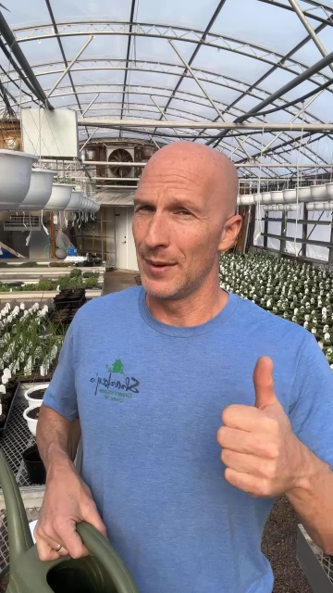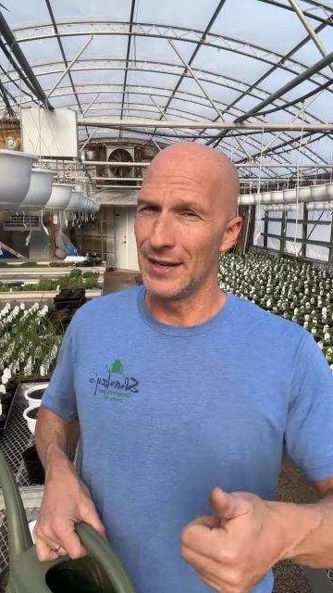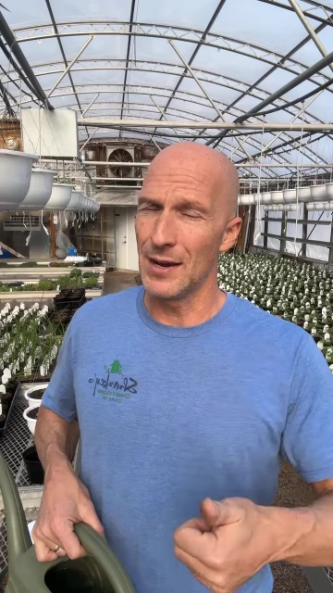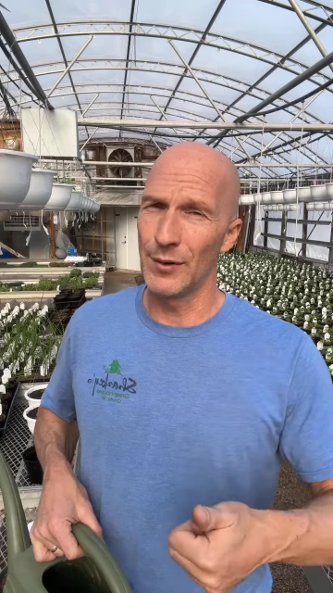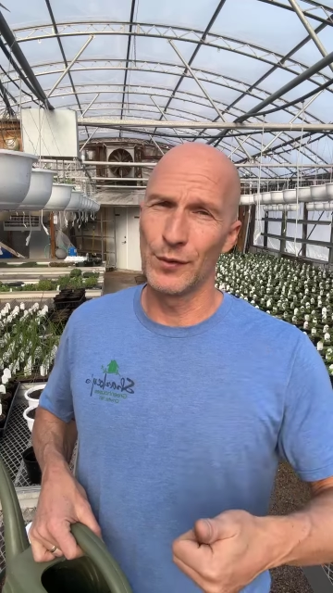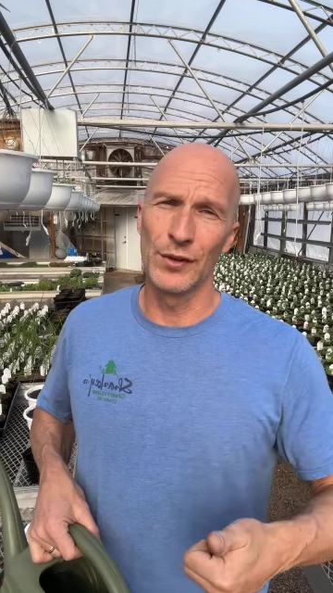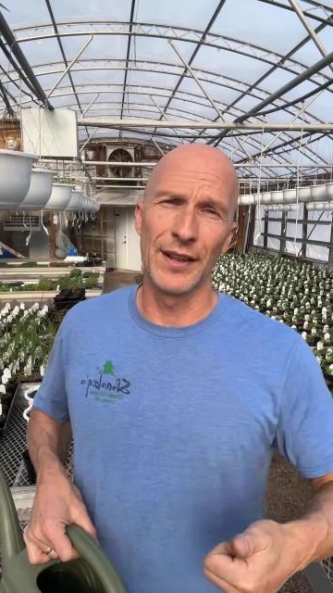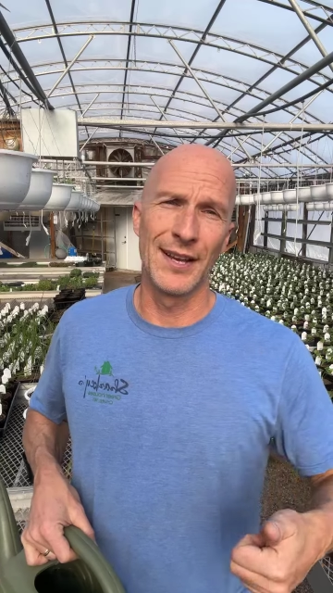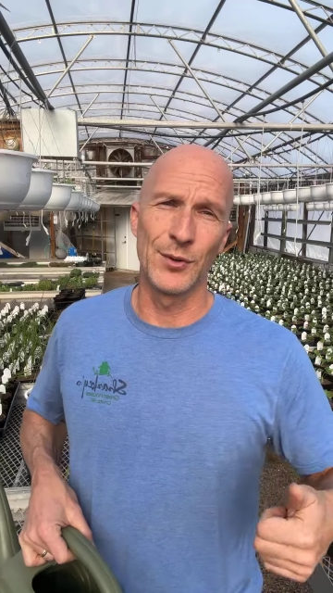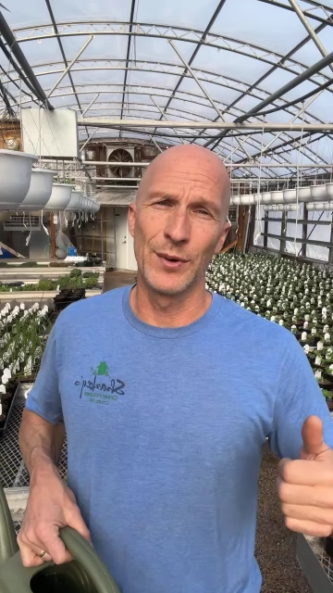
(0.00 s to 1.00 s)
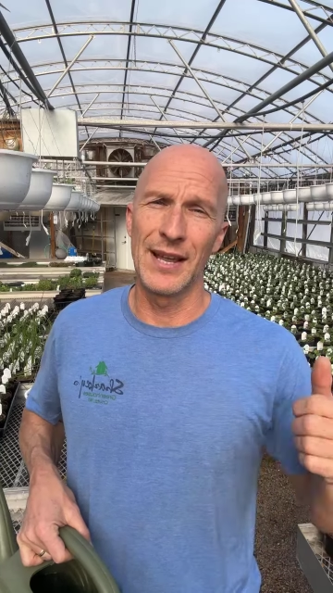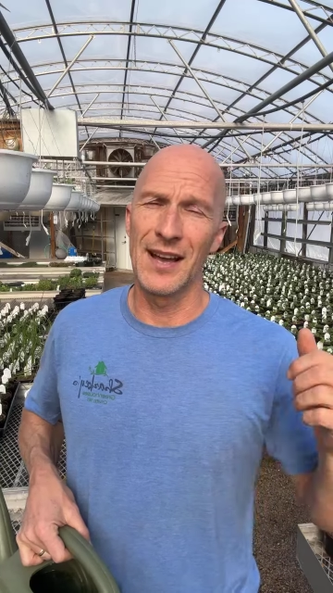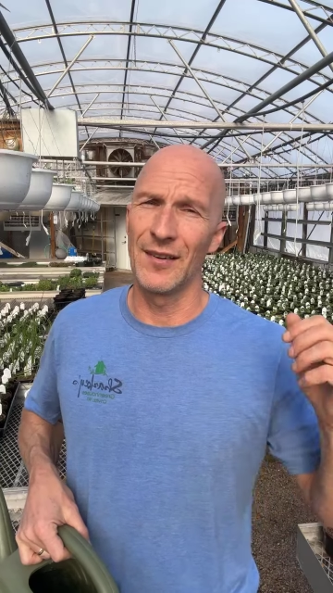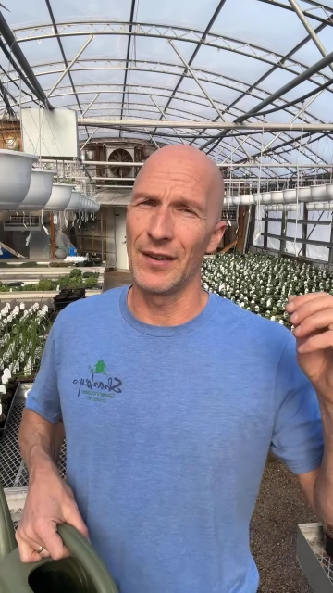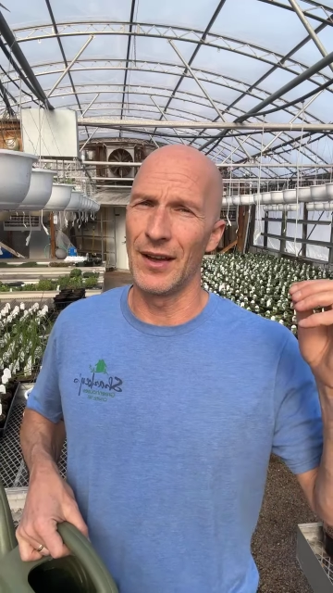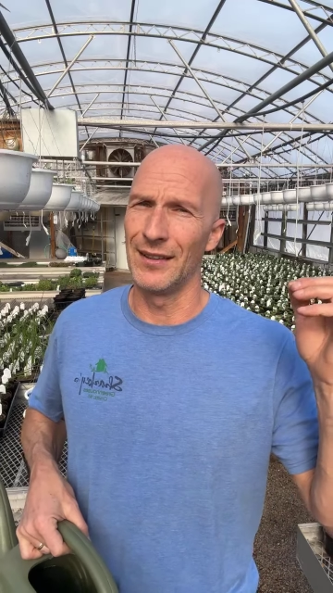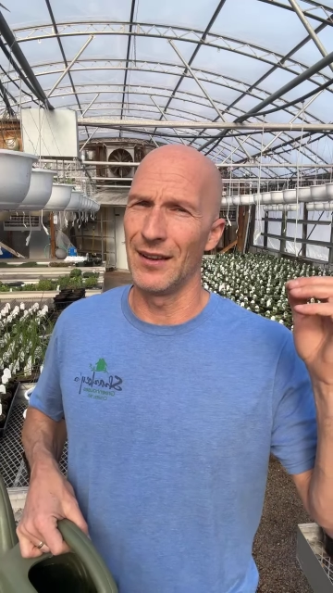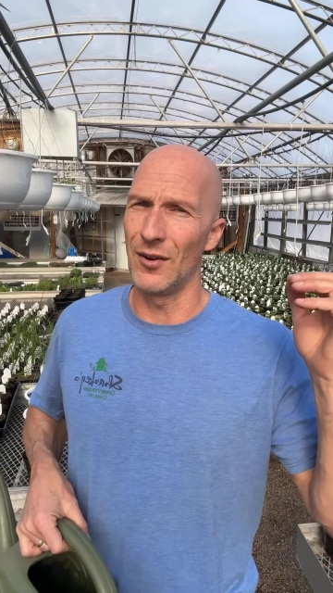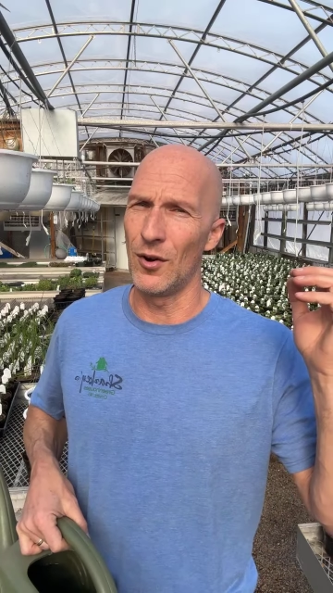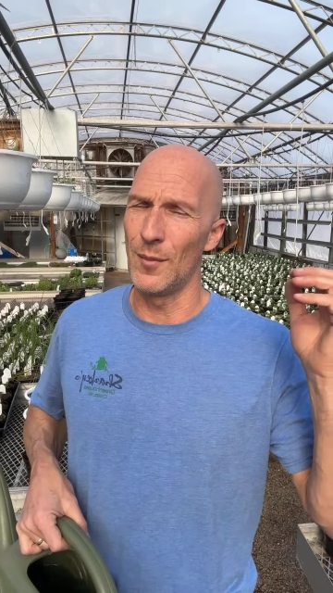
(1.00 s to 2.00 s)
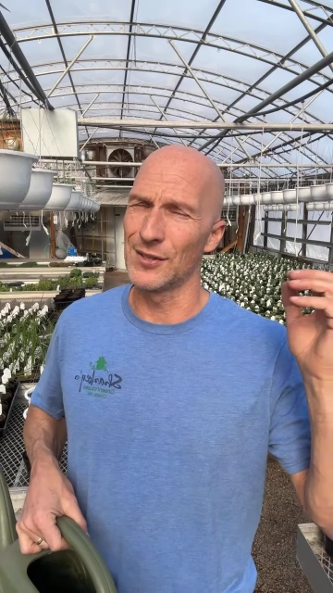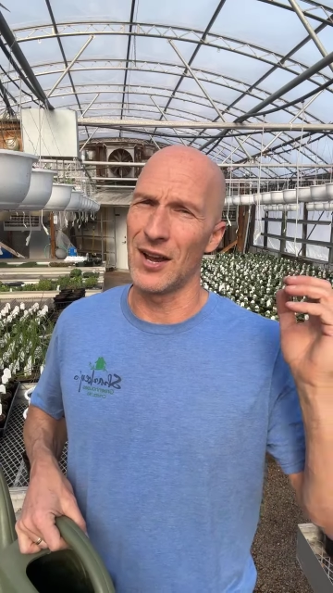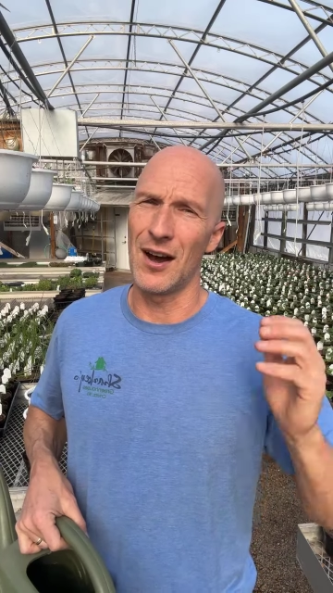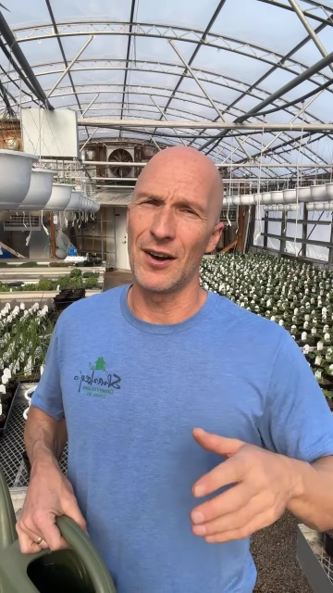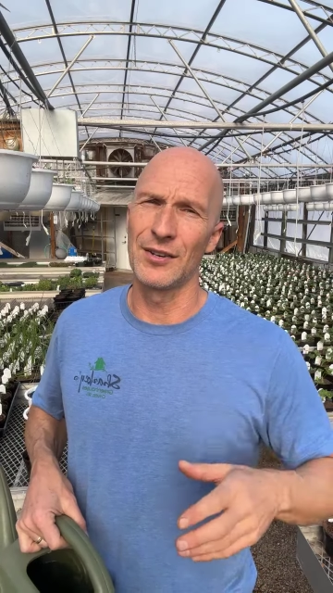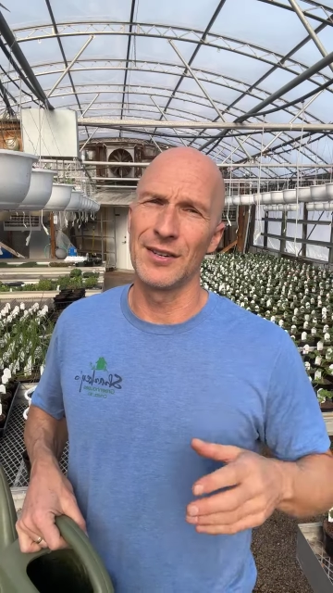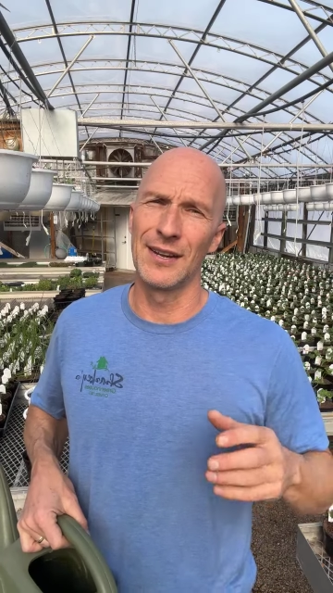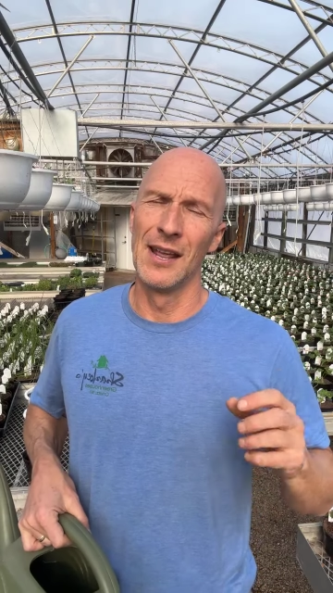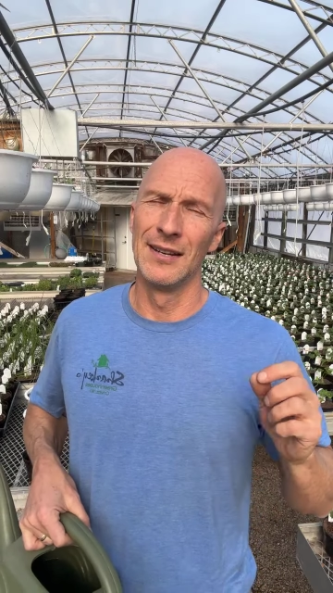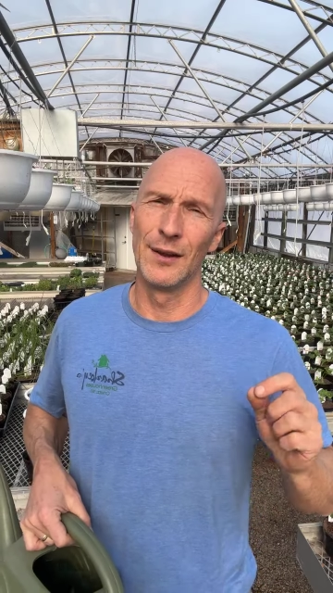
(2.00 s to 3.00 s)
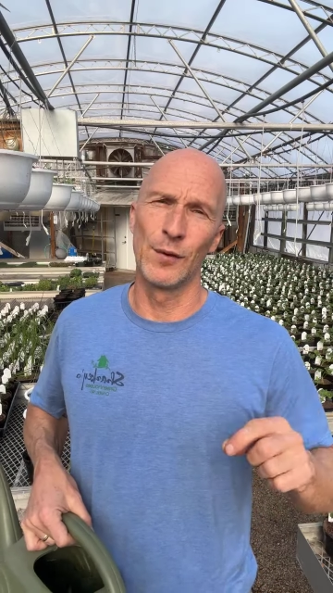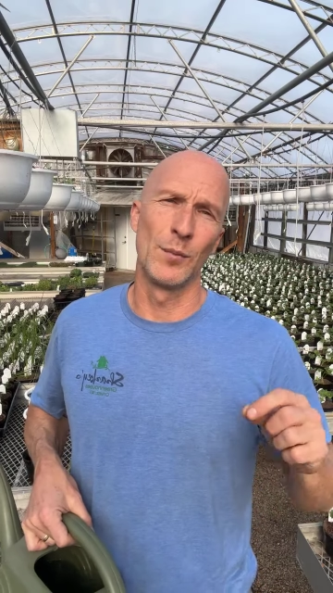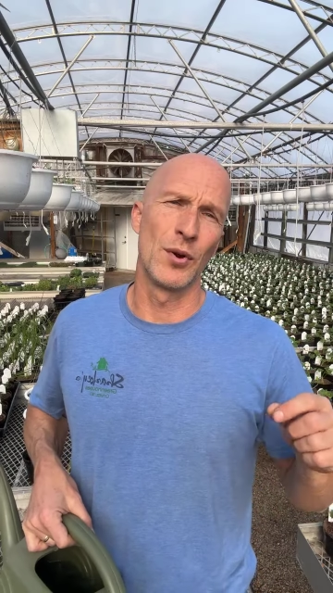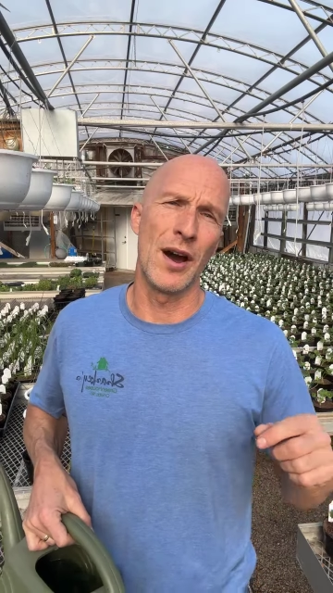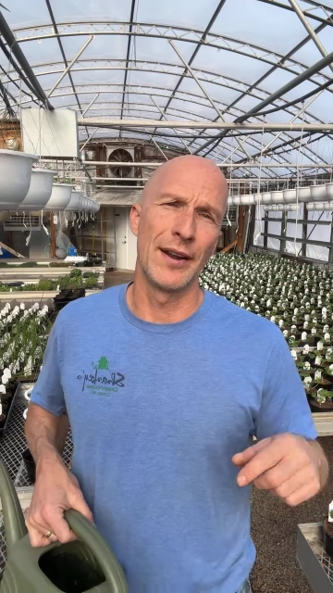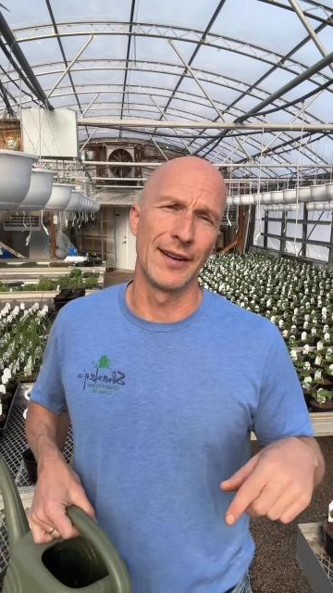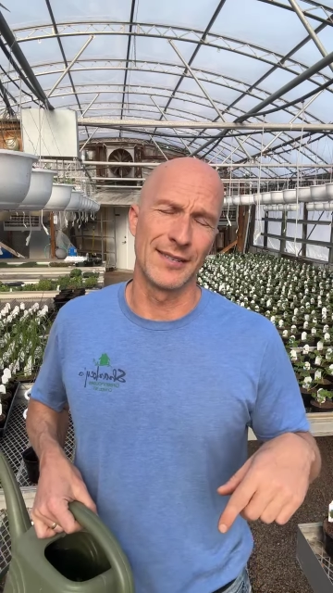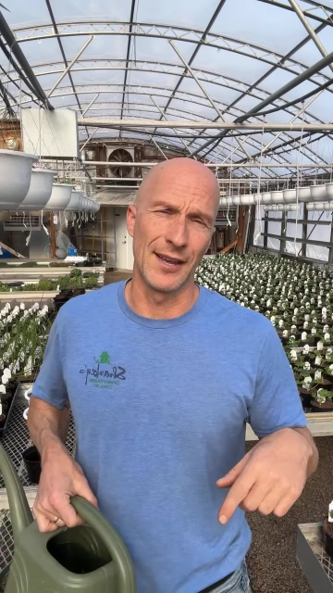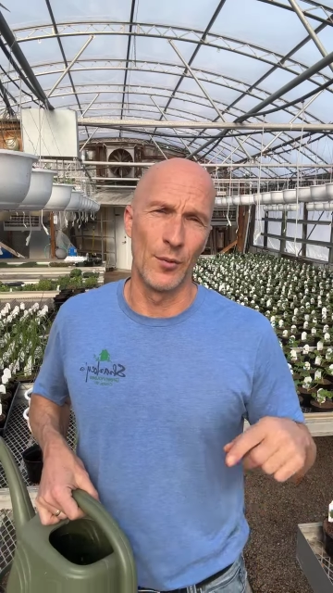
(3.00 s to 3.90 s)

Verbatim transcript: the Beat Your Neighbor fertilizer. We have uh, almost one hundred different products.